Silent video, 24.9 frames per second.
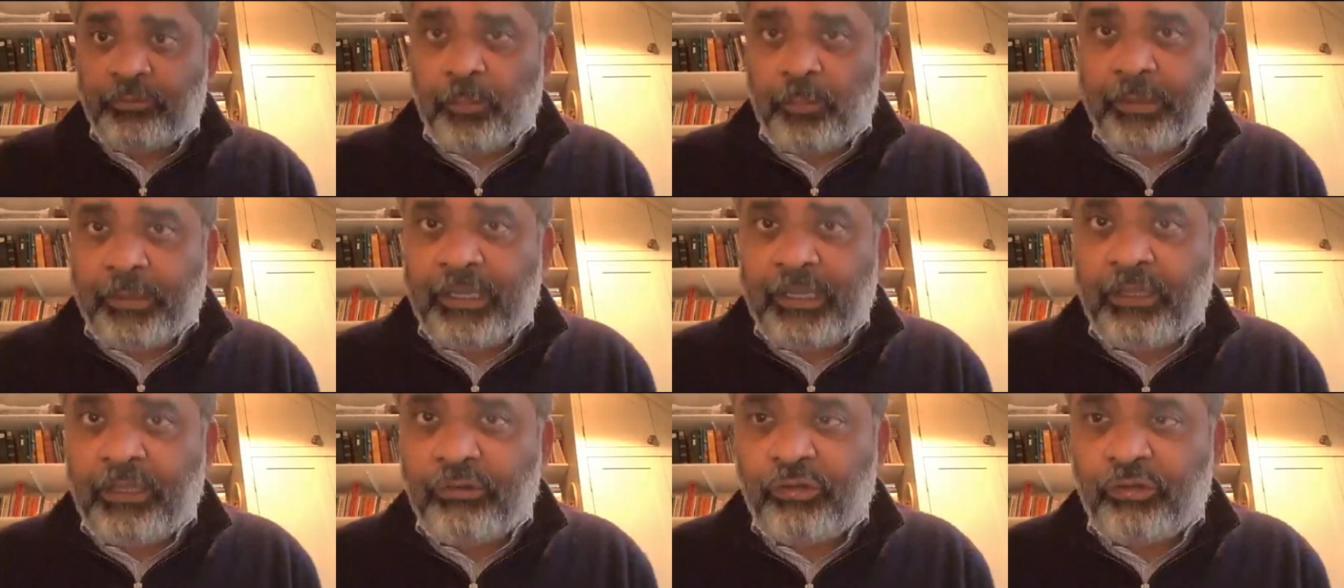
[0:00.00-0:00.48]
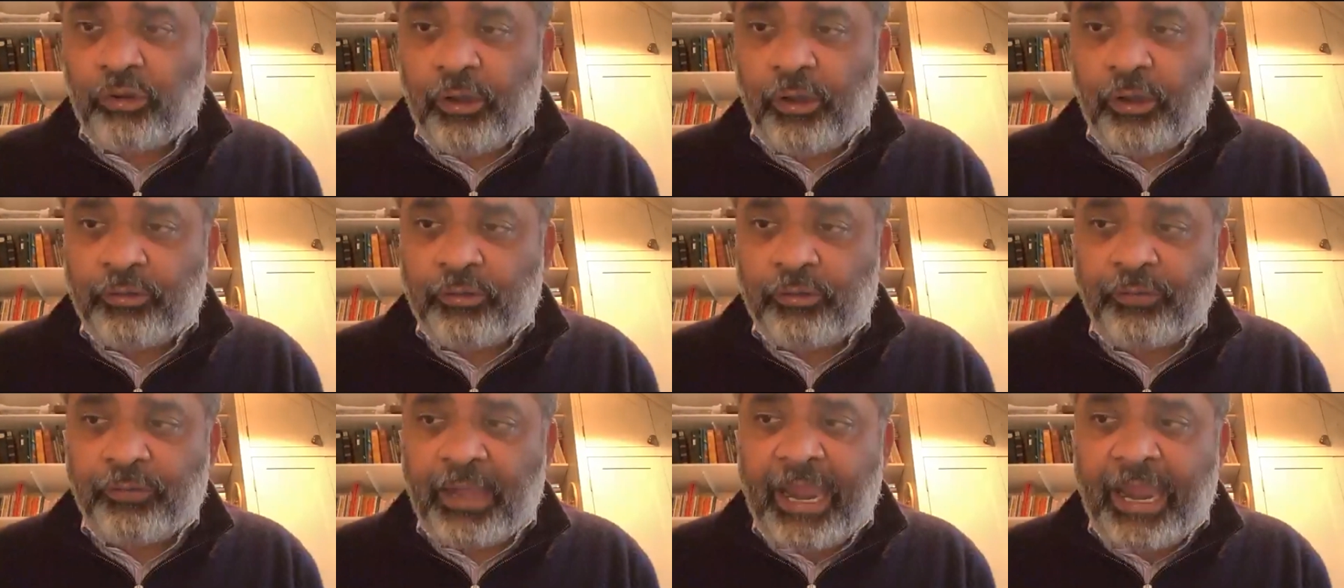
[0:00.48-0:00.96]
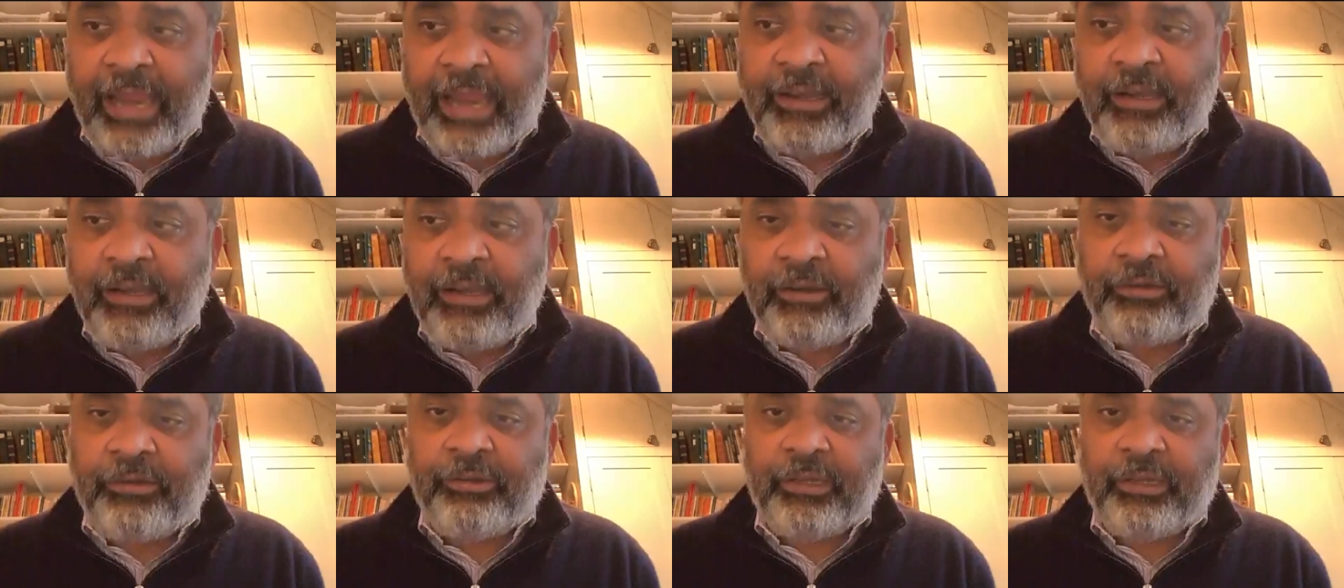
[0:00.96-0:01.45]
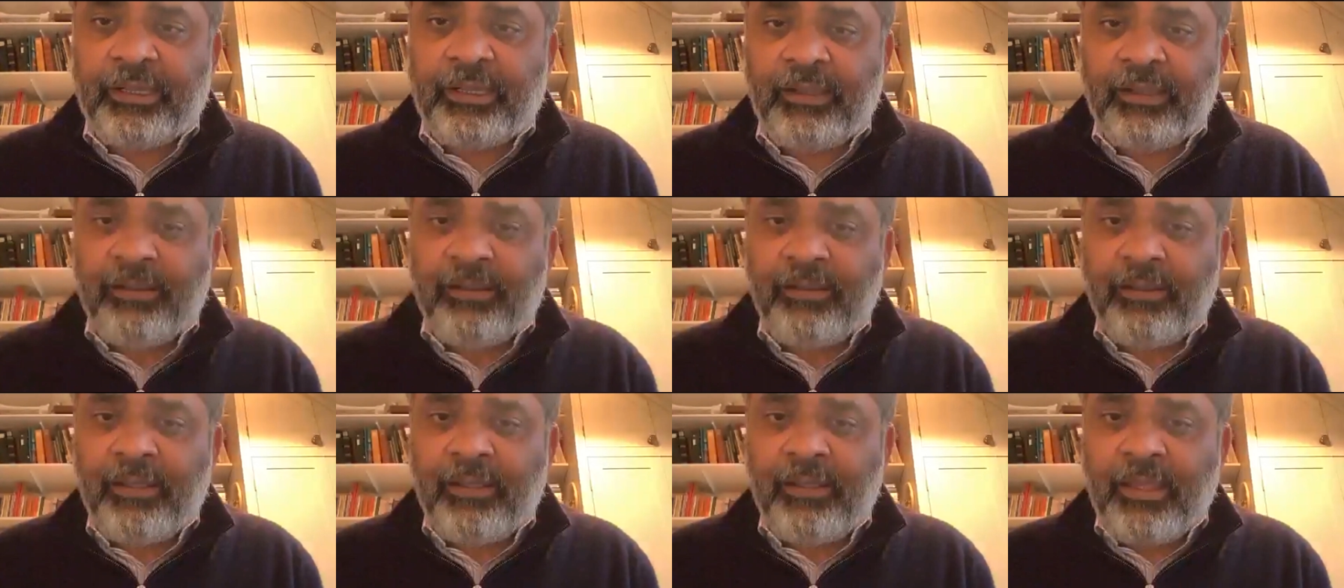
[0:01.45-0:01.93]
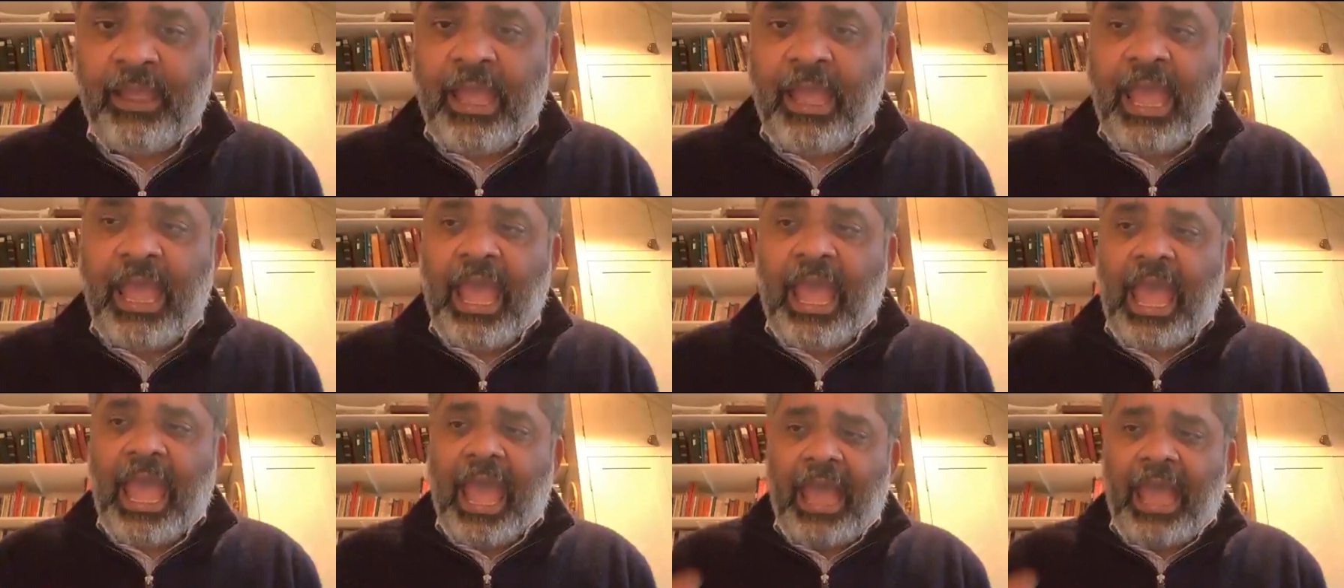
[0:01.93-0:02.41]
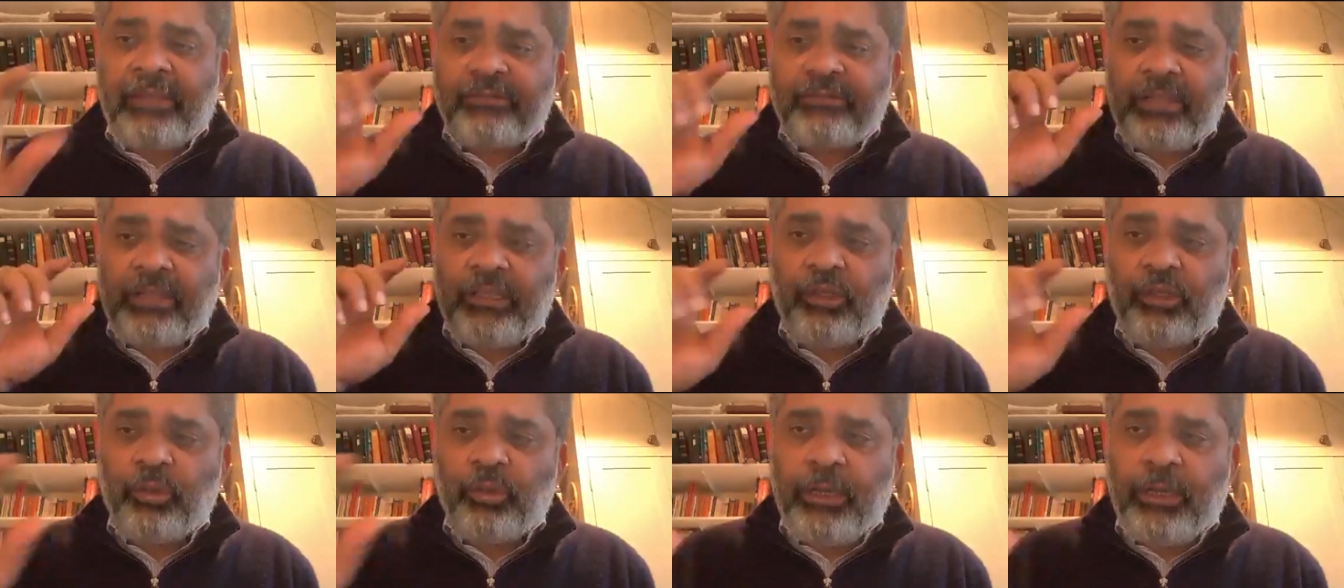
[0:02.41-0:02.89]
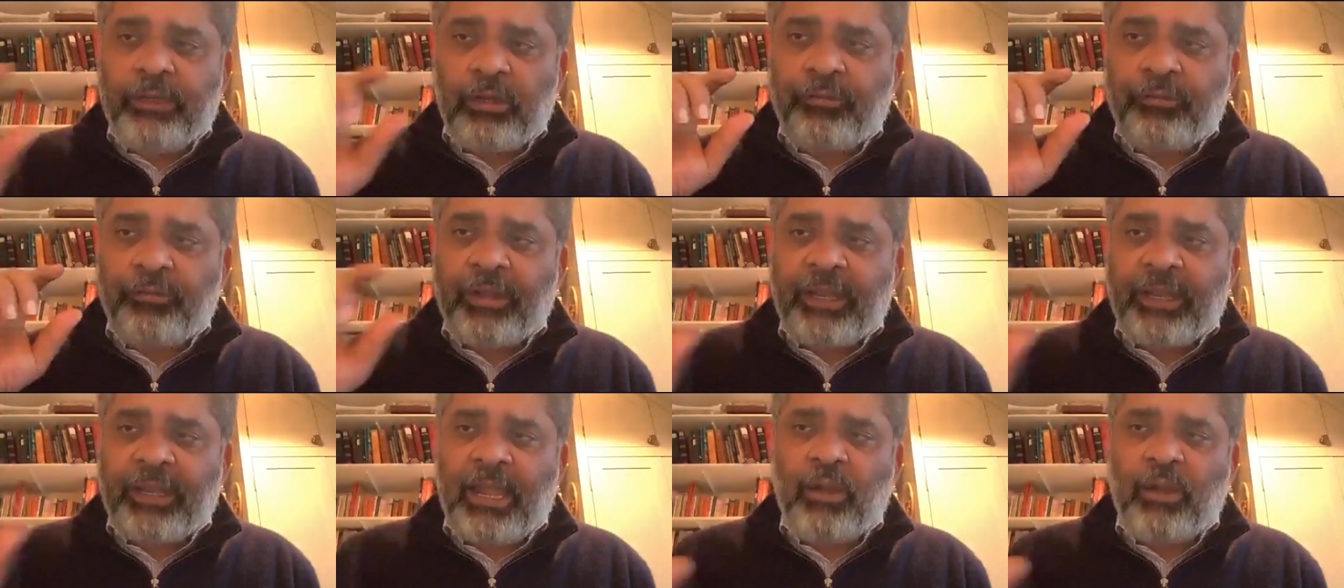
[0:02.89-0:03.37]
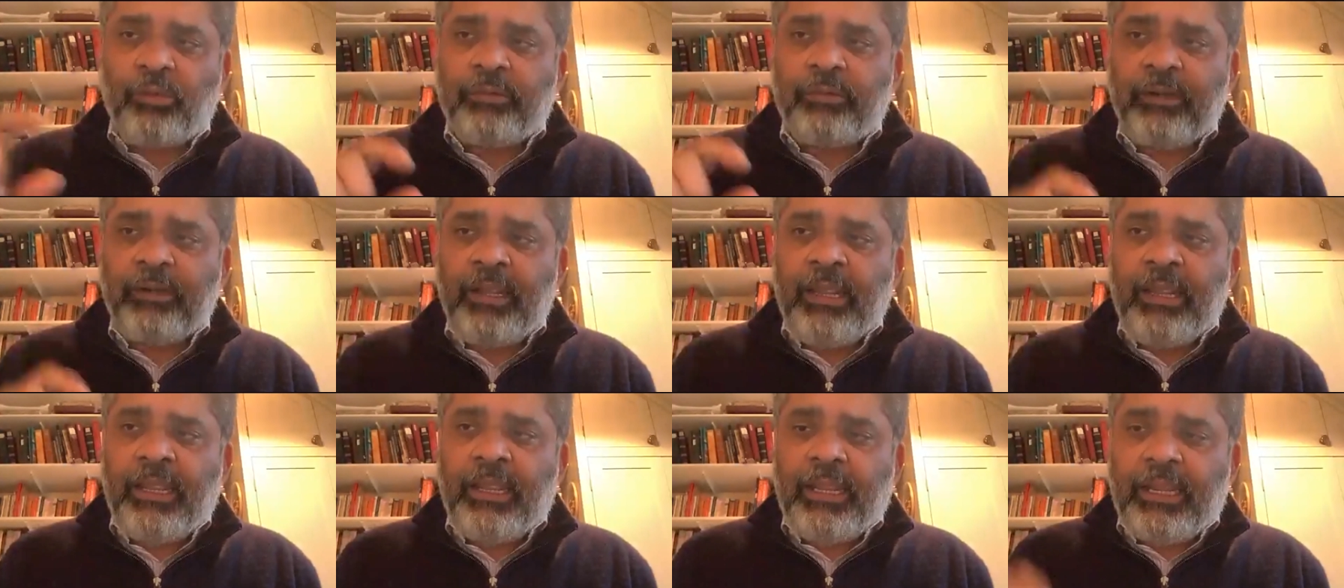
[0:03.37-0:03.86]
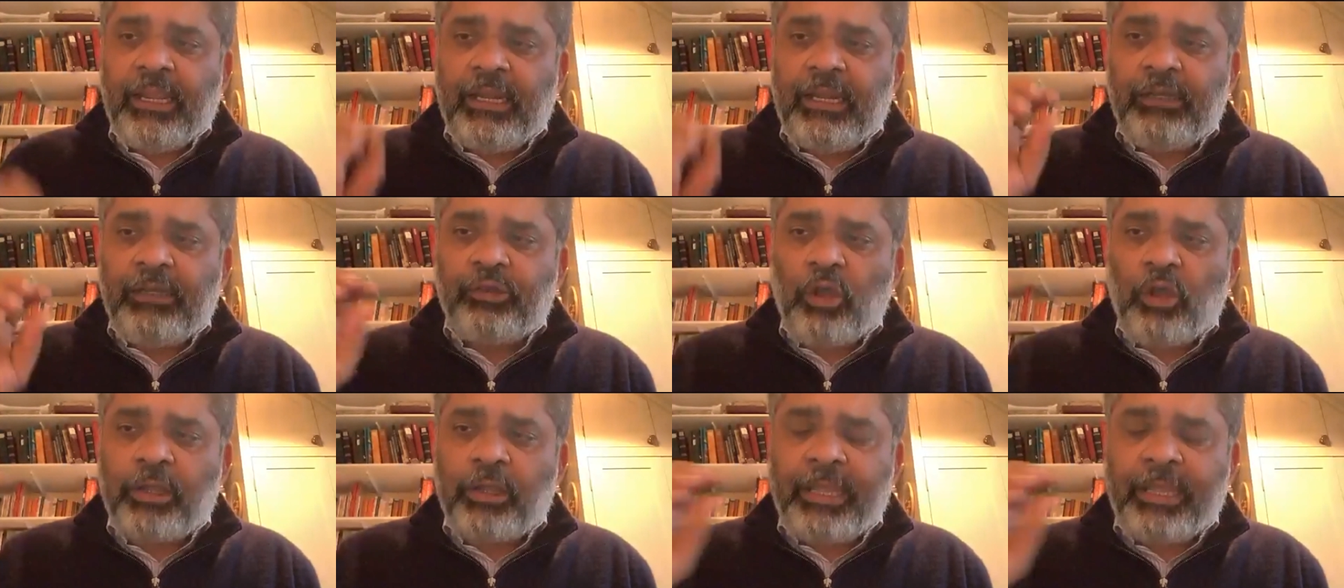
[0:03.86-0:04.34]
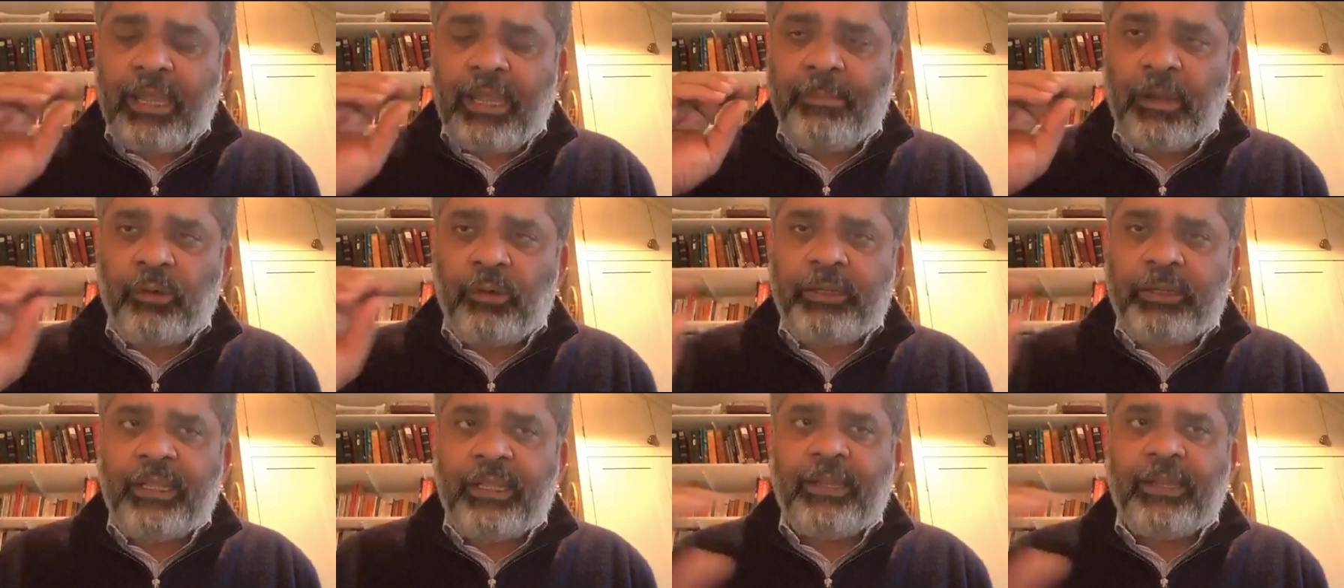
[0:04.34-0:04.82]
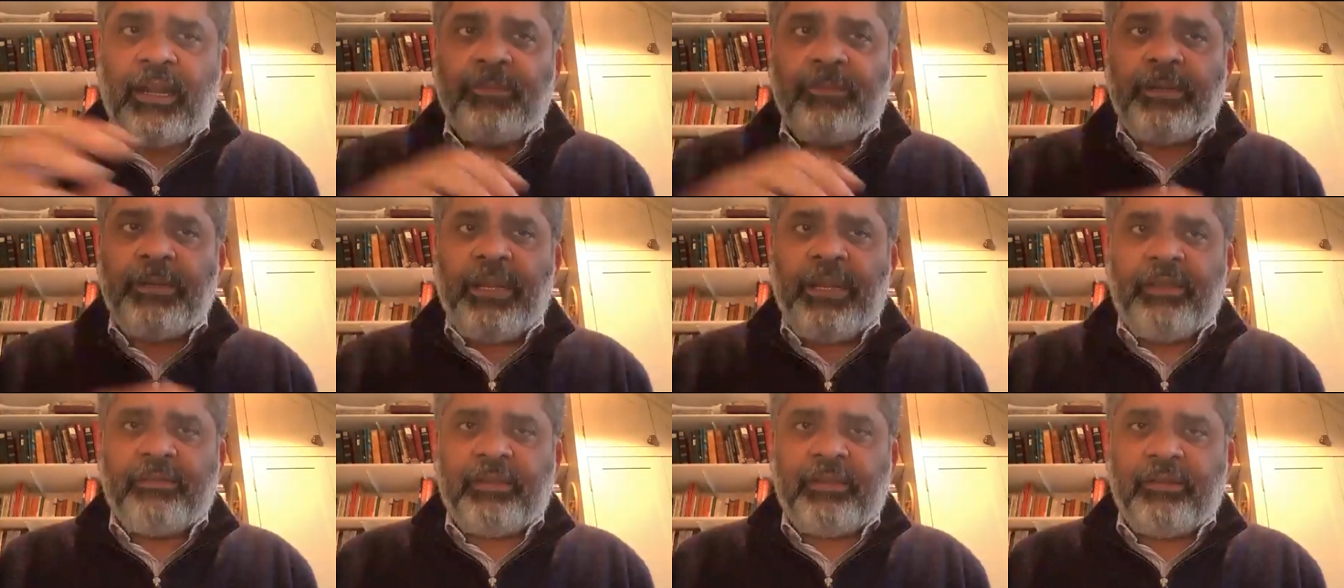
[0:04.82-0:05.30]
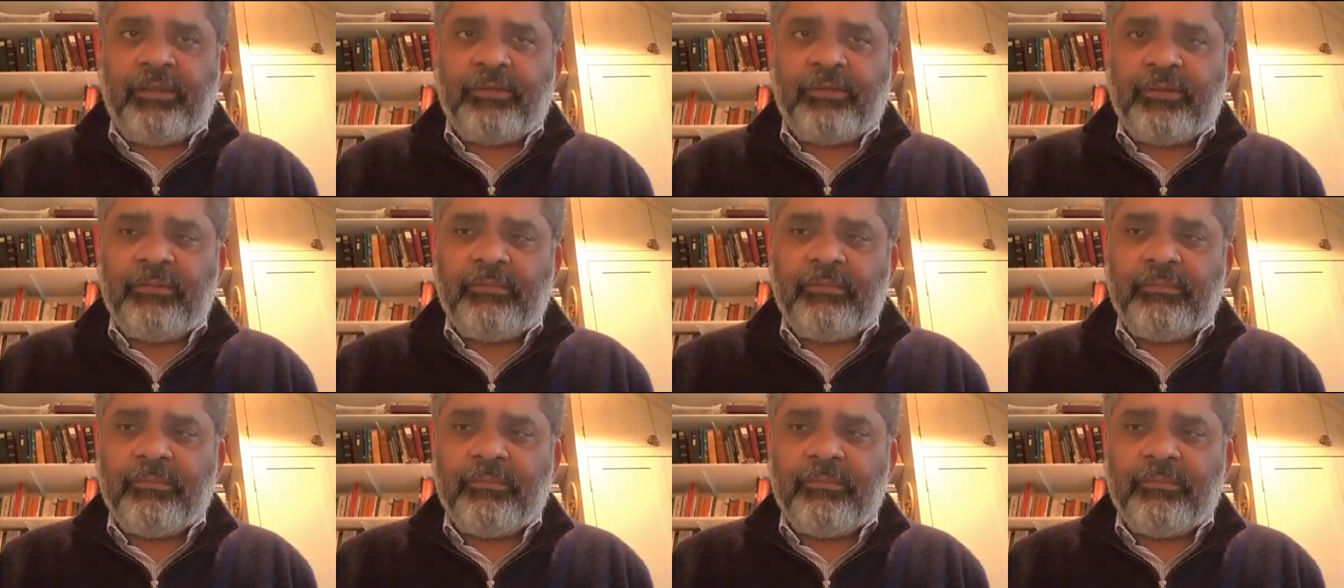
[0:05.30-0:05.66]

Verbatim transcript: me, choice of energy as the unit of account in talking about decarbonization.